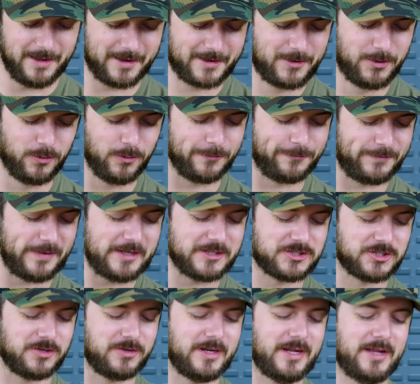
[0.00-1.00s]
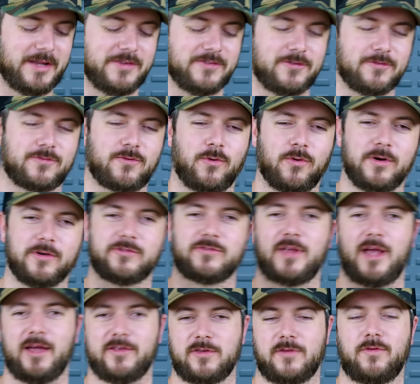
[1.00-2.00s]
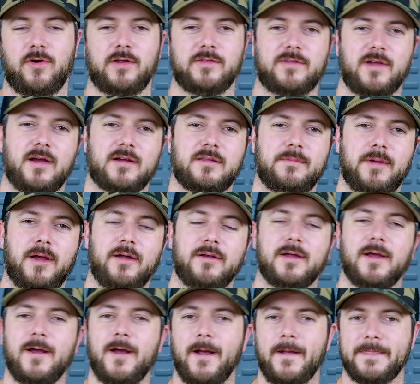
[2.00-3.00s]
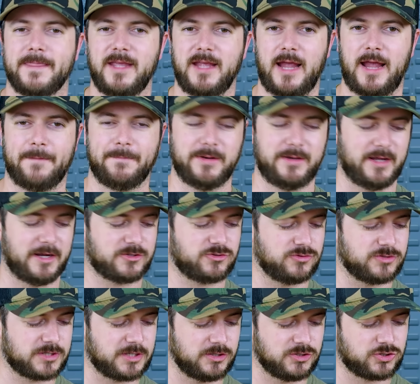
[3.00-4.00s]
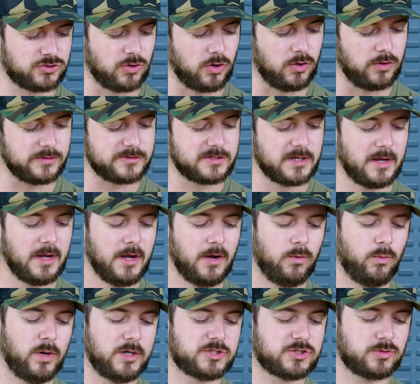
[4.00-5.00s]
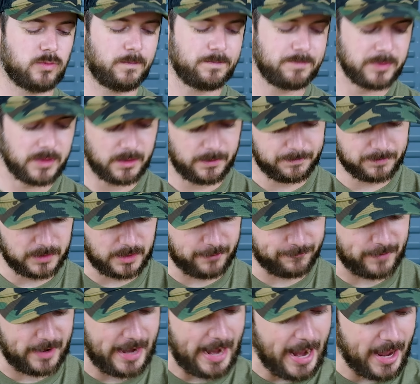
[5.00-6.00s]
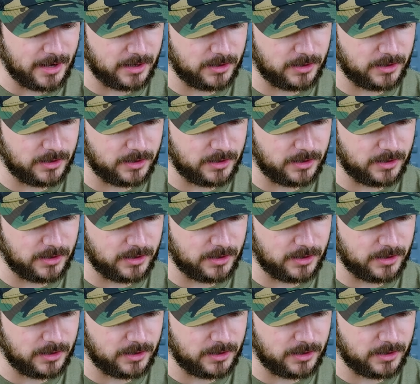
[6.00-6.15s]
cool feature is, of course, as I've already talked about, the ambidextrous controls, which if I had